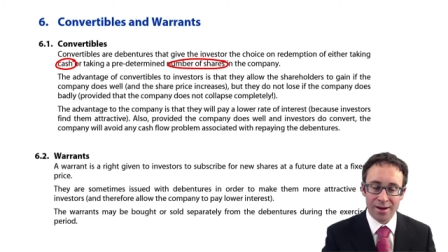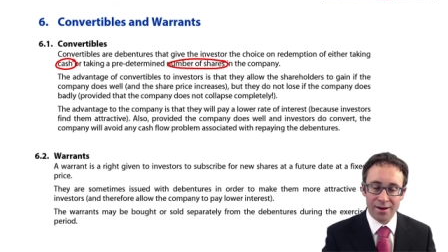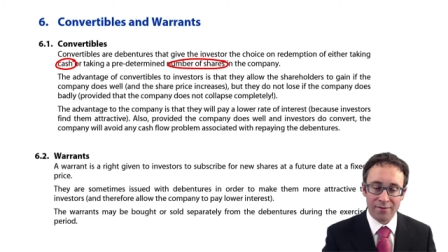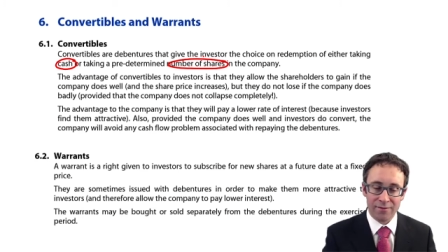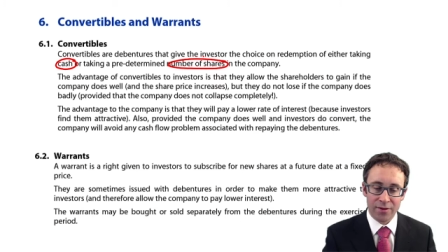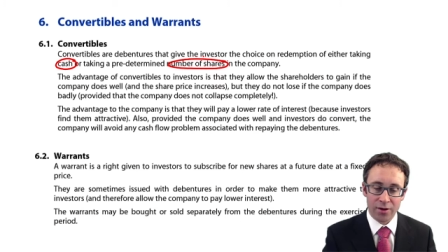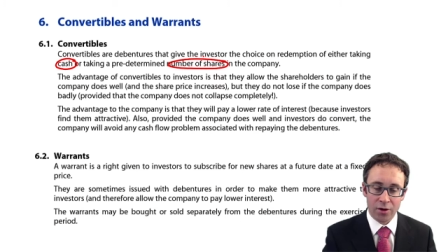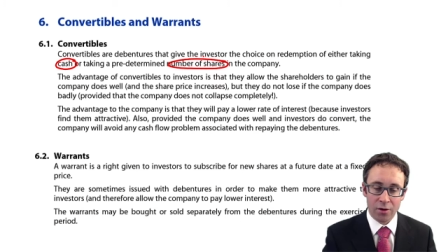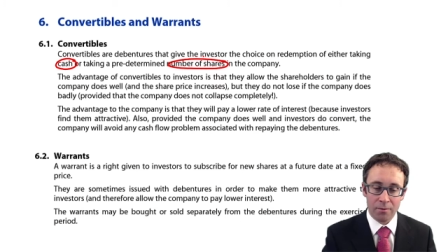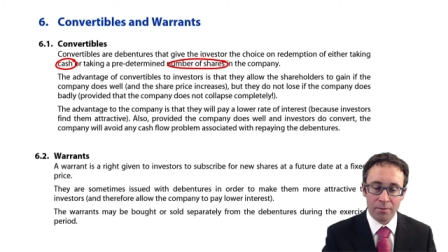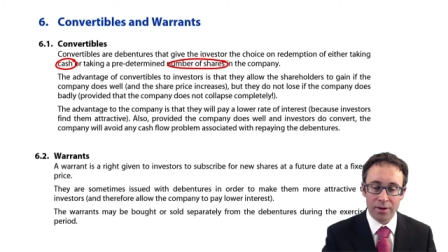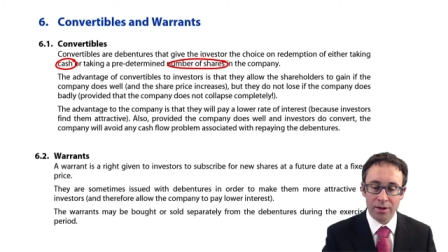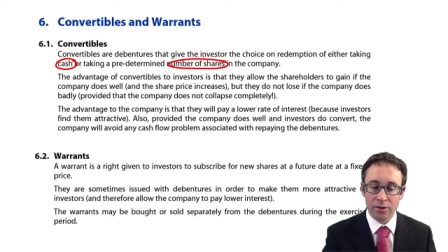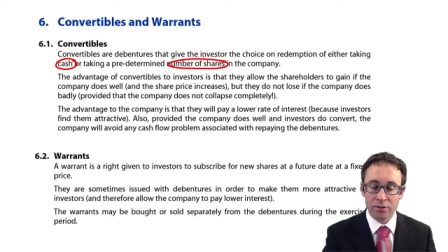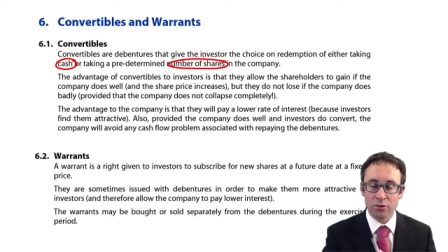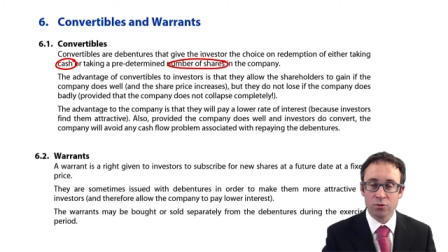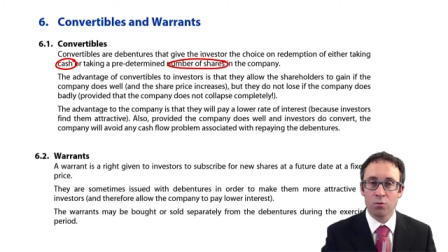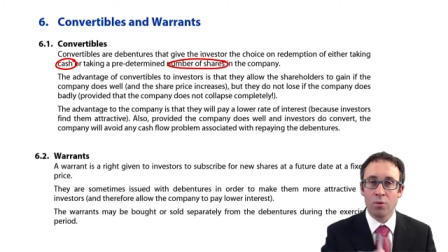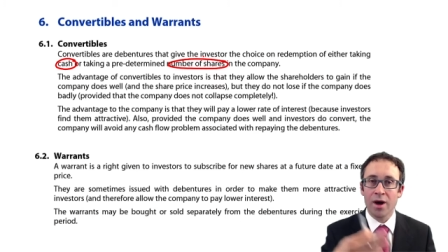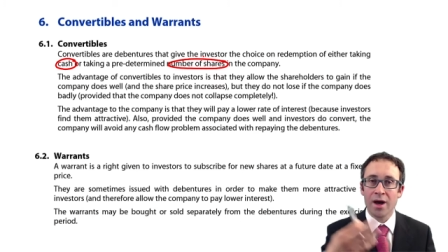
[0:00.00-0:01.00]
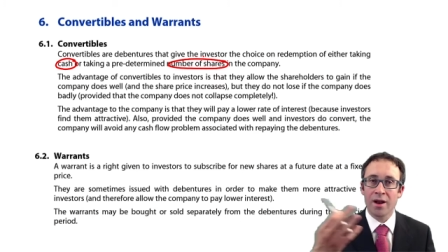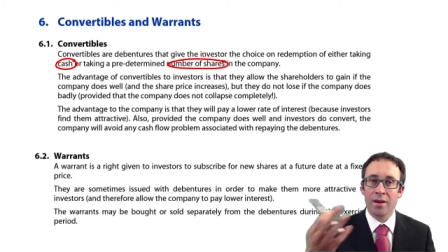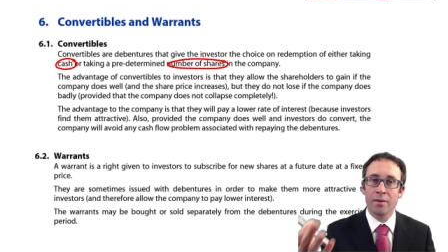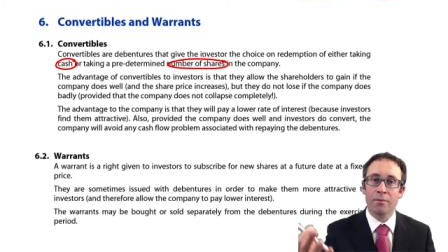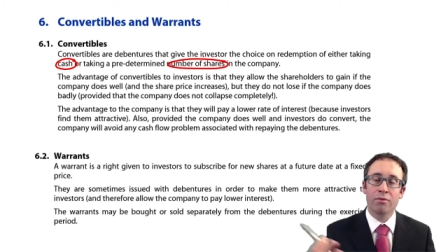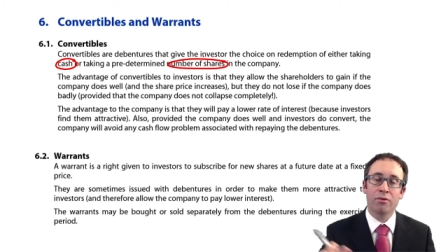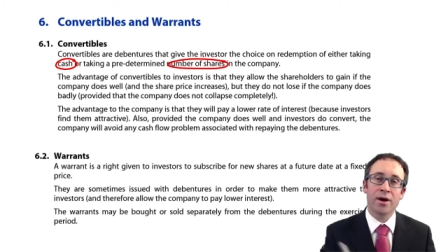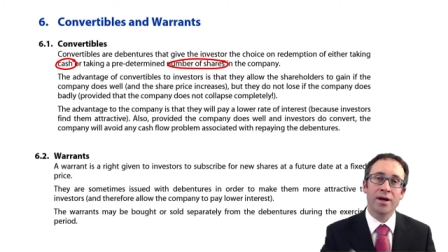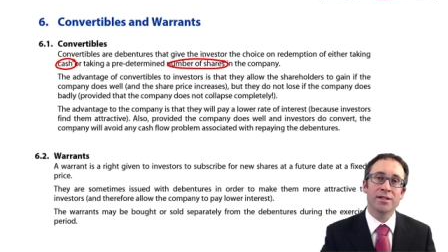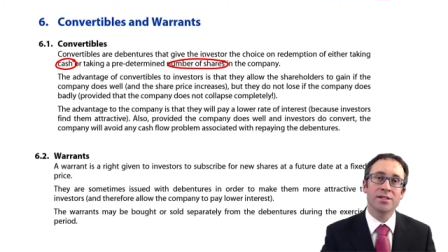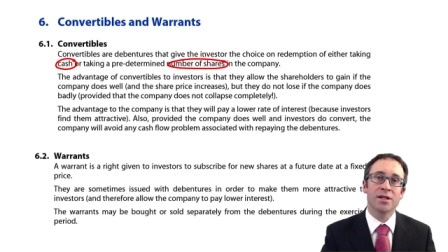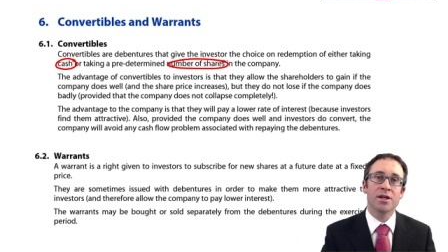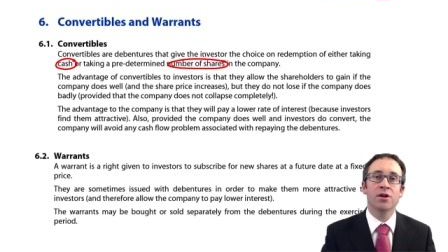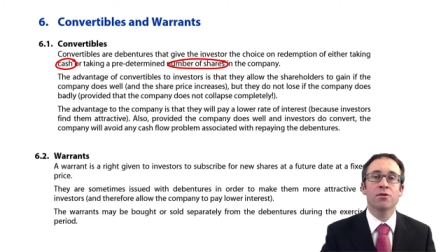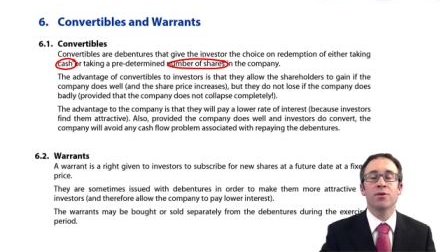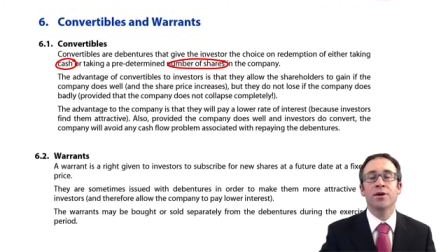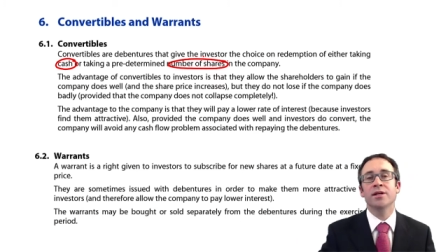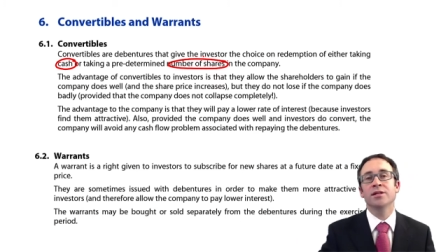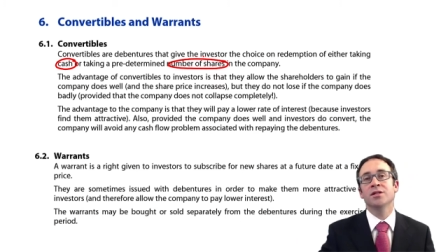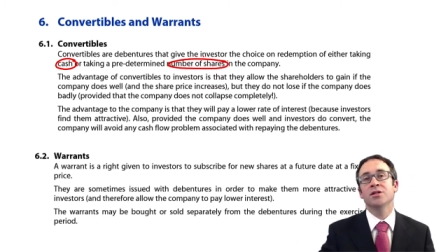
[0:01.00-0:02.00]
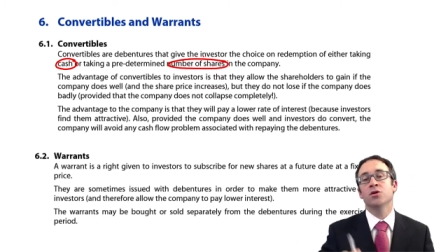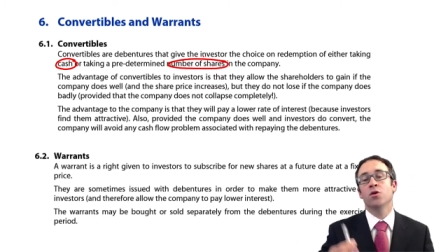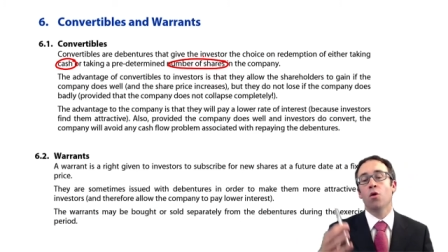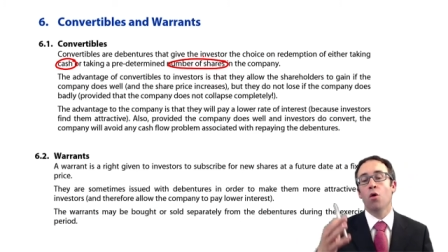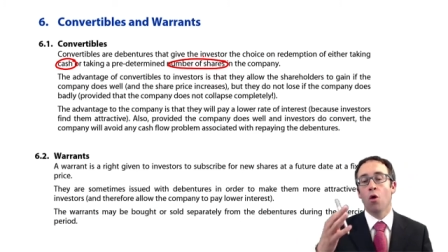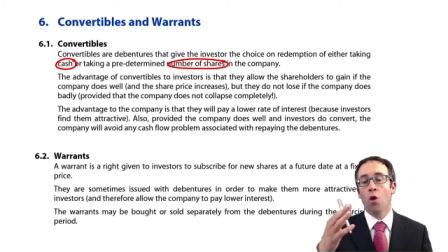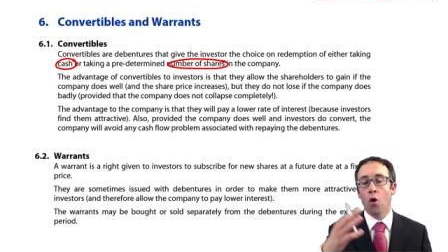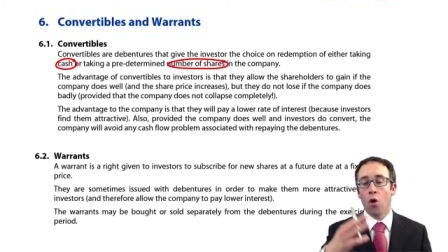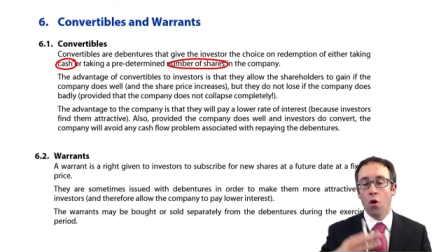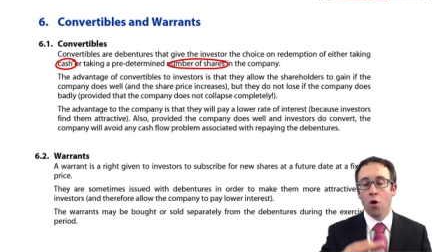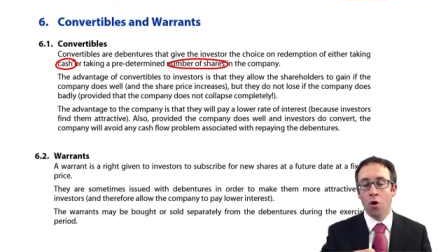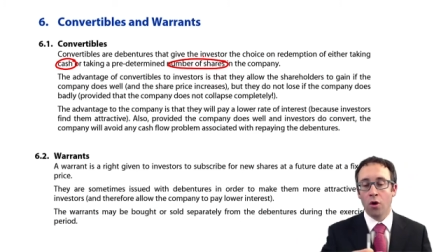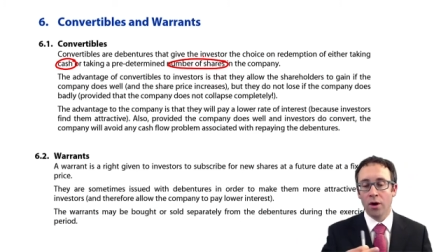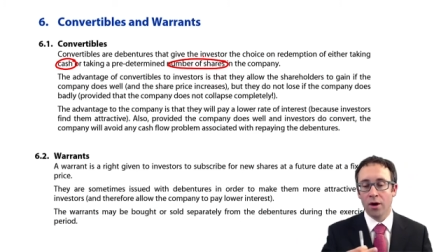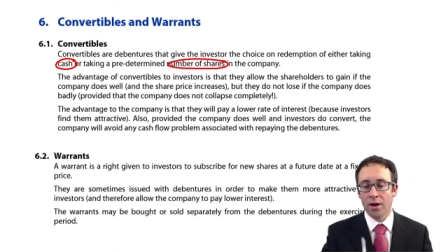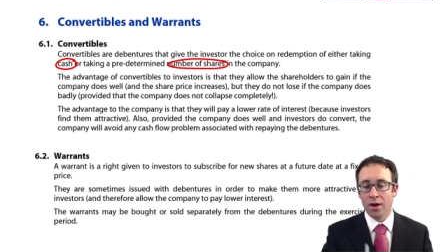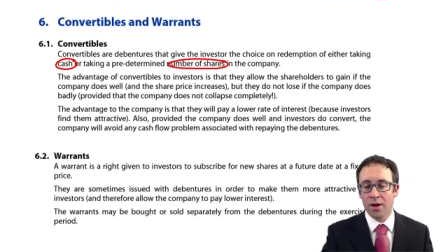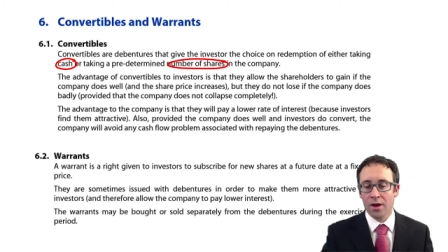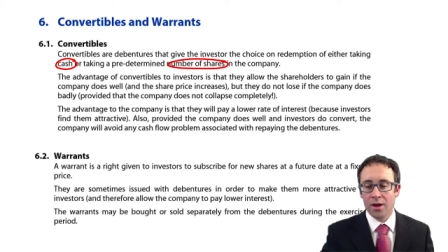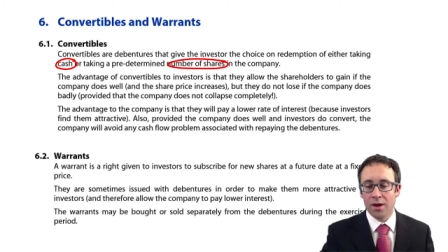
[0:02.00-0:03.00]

if the company does well and the price increases, or